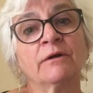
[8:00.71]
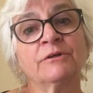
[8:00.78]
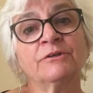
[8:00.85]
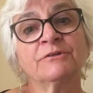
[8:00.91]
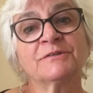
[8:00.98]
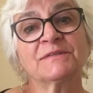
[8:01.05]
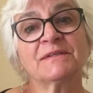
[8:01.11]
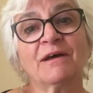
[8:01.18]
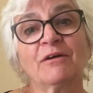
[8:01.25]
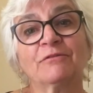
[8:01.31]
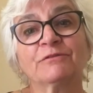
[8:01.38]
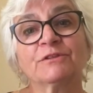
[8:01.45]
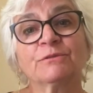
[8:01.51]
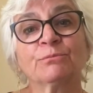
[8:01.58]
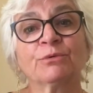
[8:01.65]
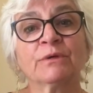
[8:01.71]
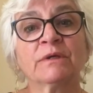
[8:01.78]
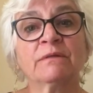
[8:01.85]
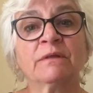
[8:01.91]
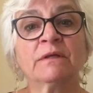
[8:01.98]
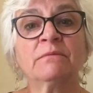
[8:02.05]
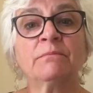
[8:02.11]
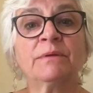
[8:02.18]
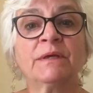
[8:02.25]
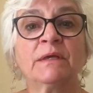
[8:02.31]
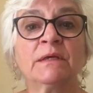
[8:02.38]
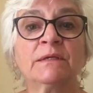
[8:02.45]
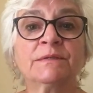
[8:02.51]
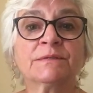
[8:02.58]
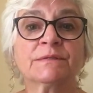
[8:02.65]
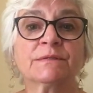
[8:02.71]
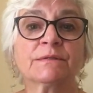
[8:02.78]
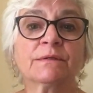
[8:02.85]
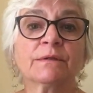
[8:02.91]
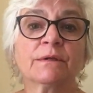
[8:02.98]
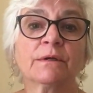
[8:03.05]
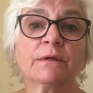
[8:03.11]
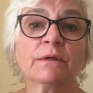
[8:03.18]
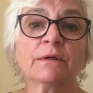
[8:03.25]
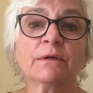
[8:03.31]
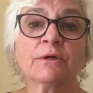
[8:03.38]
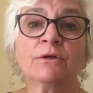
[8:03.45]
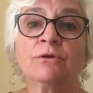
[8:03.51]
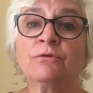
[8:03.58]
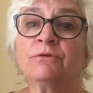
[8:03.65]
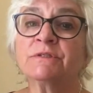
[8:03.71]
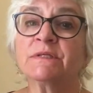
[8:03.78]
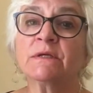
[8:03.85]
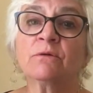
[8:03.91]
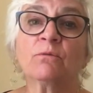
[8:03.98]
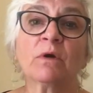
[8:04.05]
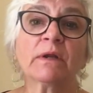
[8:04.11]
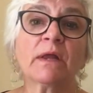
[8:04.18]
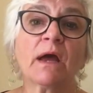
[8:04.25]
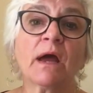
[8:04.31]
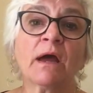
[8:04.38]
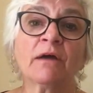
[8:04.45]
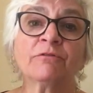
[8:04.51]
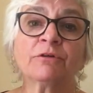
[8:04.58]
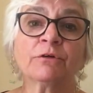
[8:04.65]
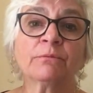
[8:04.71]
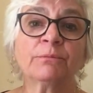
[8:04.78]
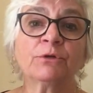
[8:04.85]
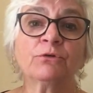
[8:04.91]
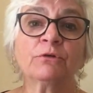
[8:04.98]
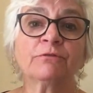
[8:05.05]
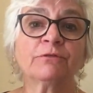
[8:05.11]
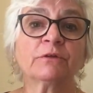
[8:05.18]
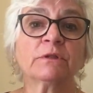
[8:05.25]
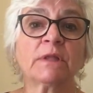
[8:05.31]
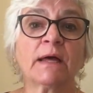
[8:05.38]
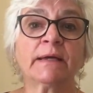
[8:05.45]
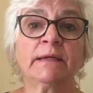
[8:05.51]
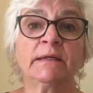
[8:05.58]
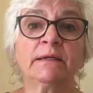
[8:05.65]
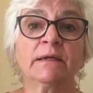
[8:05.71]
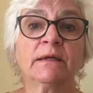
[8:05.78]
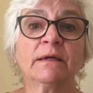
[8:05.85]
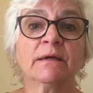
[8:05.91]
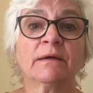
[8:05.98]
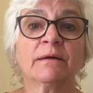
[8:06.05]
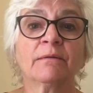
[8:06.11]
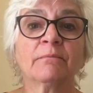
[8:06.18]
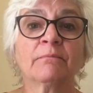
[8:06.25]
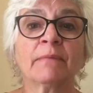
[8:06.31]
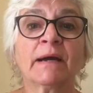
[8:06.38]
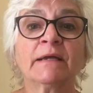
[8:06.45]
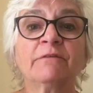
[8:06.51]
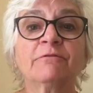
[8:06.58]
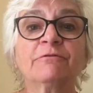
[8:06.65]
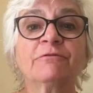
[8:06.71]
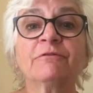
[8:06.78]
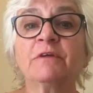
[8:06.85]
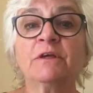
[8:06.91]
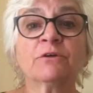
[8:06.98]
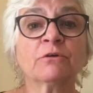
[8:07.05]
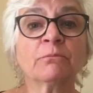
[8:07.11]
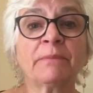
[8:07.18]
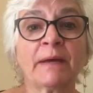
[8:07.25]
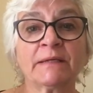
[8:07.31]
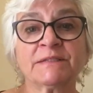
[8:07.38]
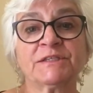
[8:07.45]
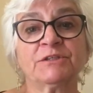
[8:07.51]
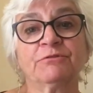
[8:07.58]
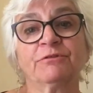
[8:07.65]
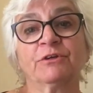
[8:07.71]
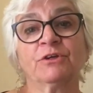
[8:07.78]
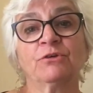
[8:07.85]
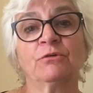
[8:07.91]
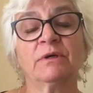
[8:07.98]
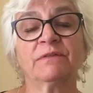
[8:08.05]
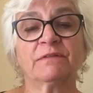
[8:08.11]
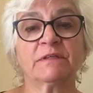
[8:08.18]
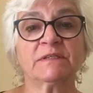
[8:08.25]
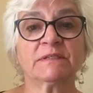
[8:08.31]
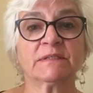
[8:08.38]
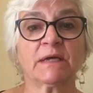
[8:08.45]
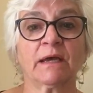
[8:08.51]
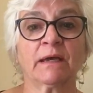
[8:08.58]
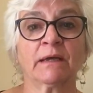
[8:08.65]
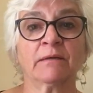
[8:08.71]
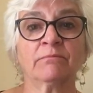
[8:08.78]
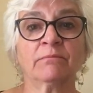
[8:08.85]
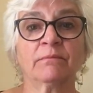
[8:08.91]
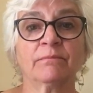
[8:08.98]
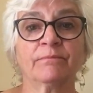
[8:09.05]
yourself to breathe in peace, using whatever beautiful light might feel best for you at this time.